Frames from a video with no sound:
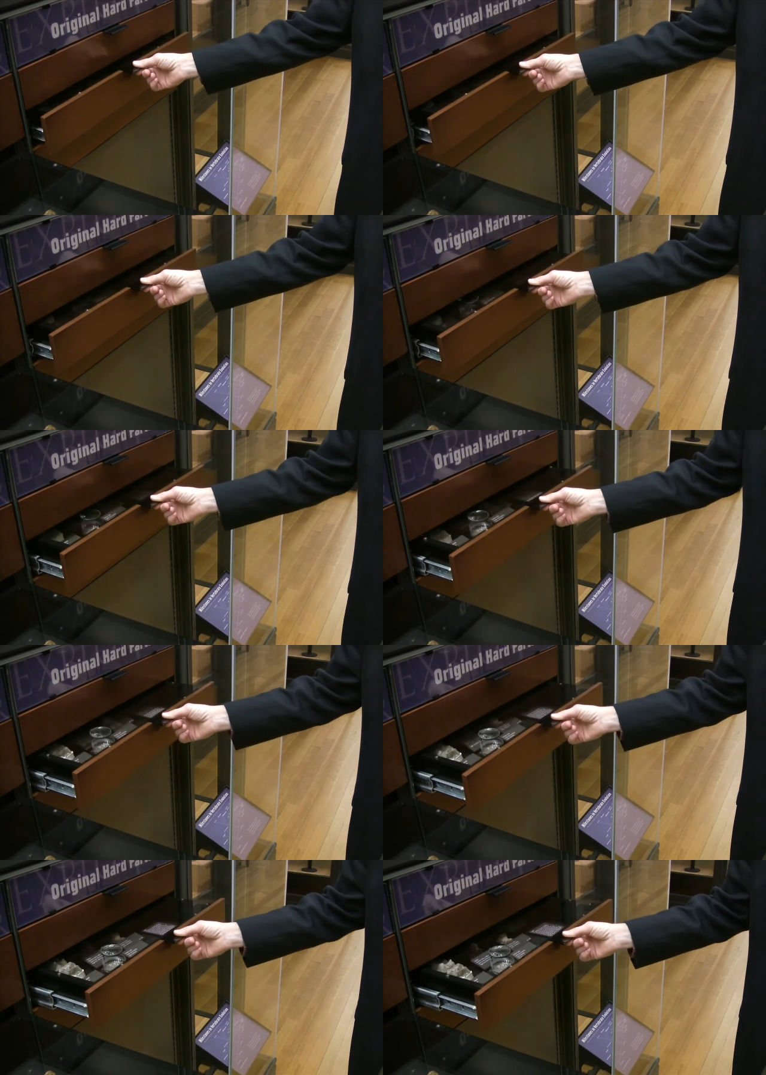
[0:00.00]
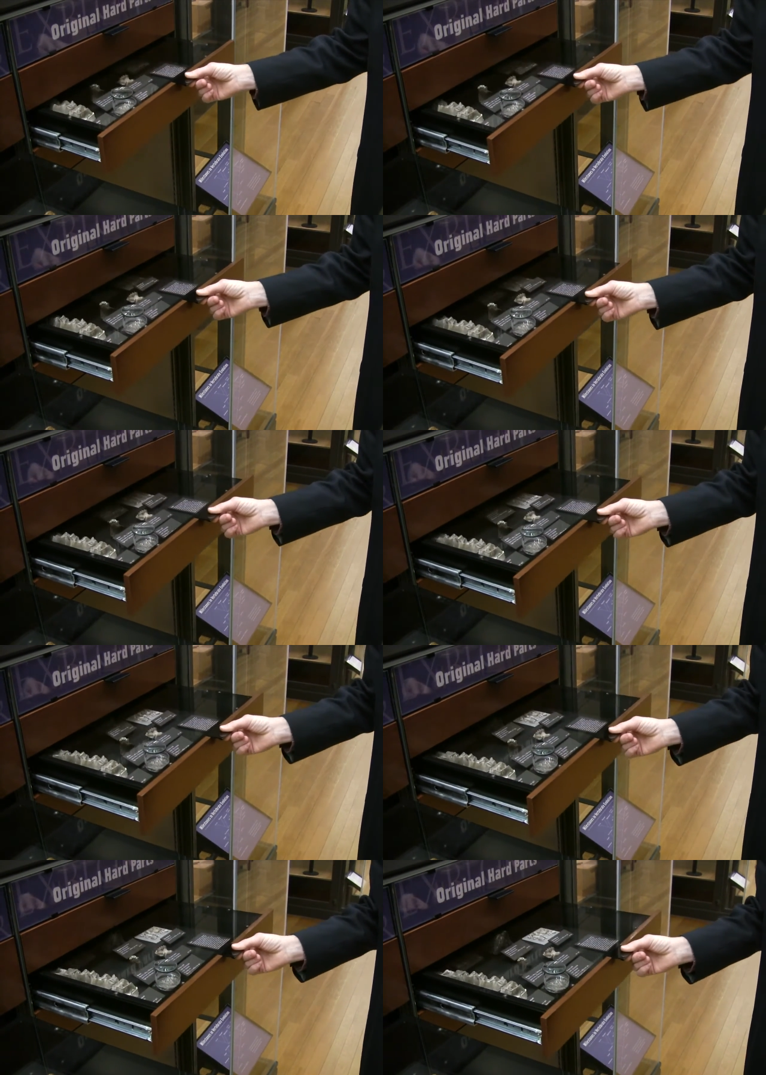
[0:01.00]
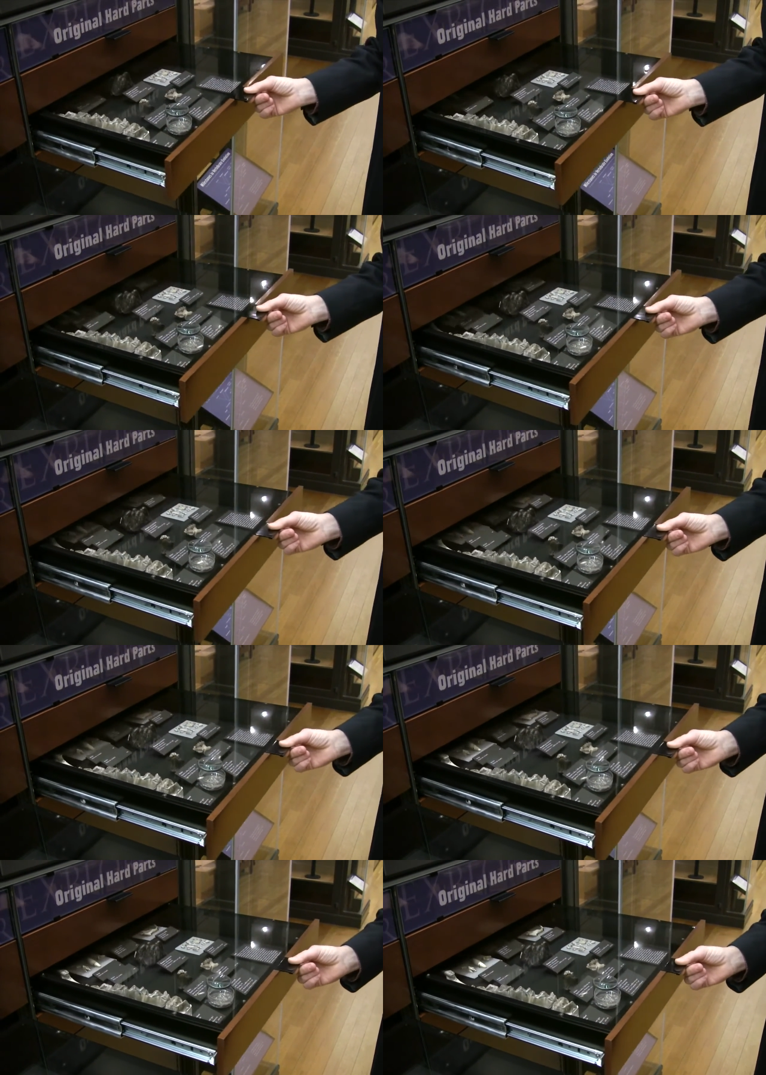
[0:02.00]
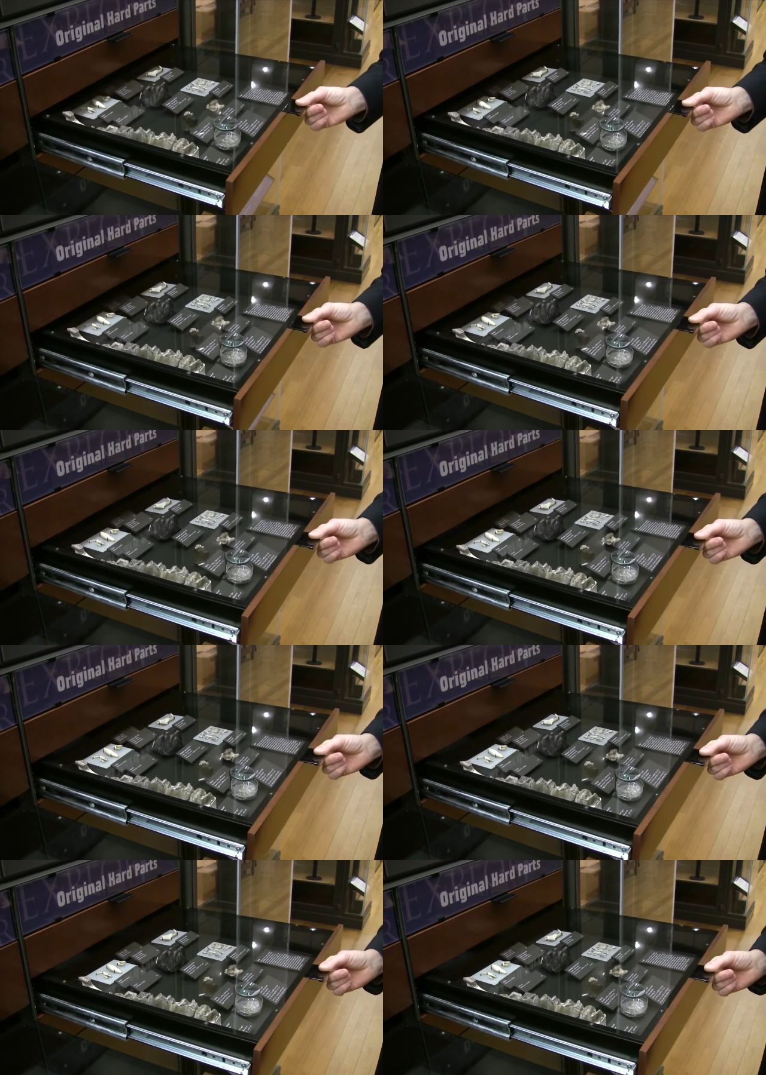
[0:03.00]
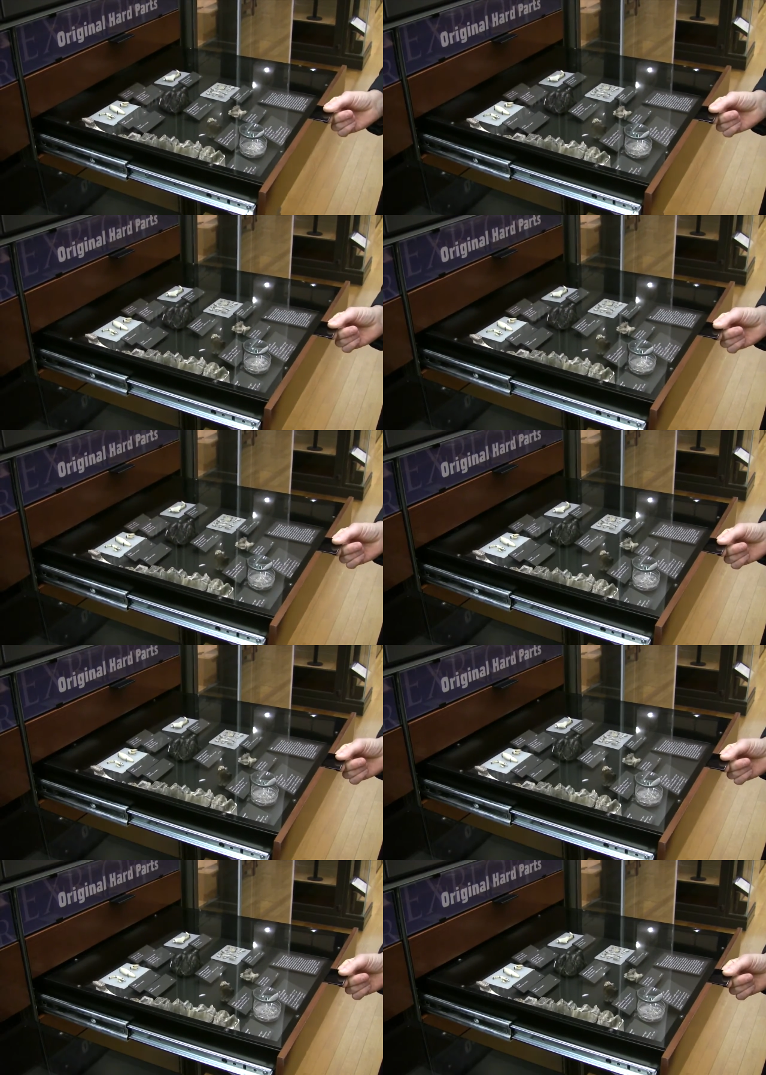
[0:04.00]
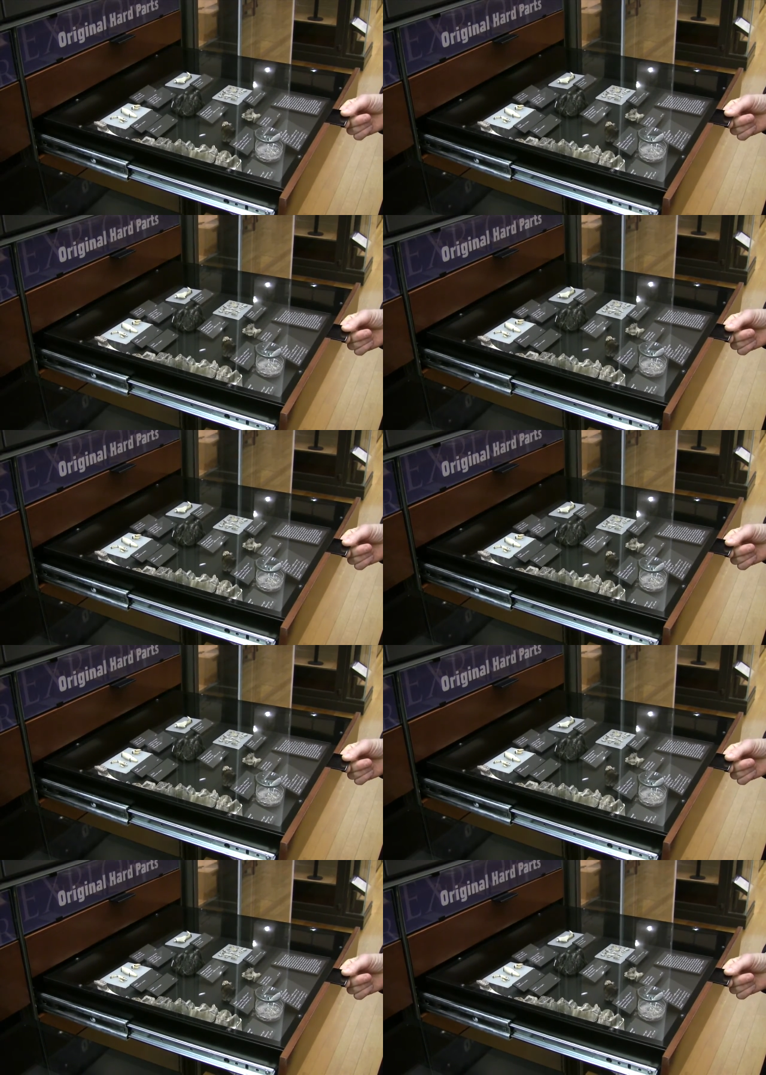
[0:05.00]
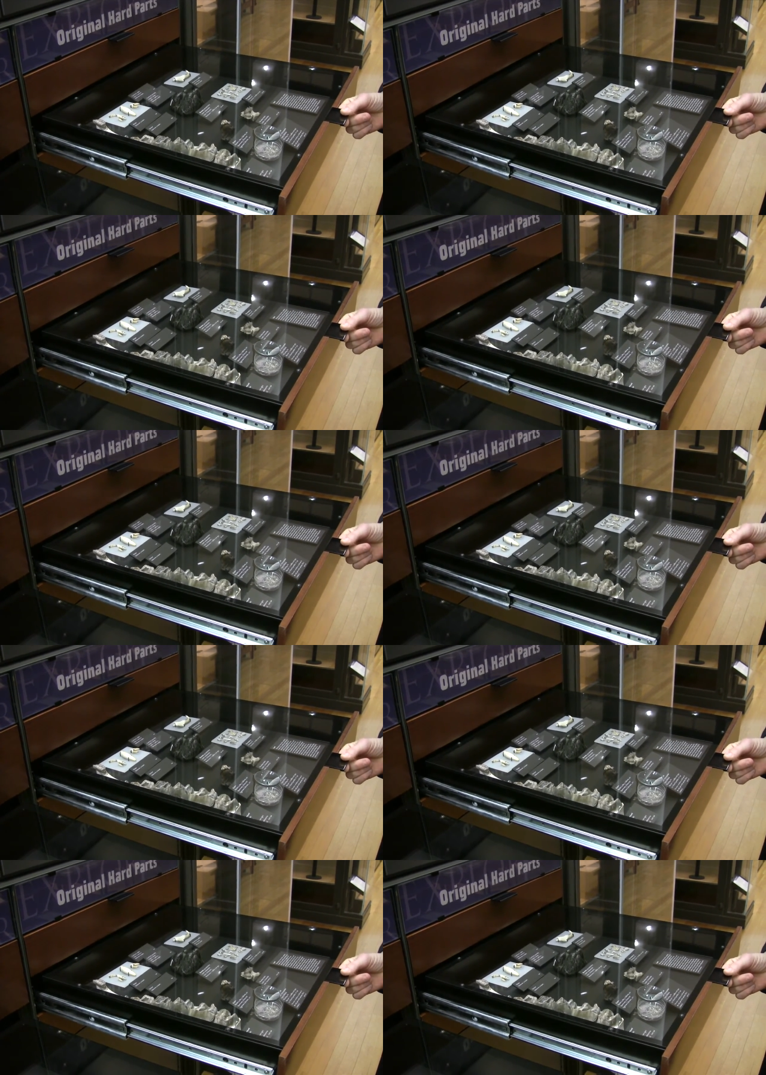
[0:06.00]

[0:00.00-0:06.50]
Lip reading: No face is visible, so there are no lips to read.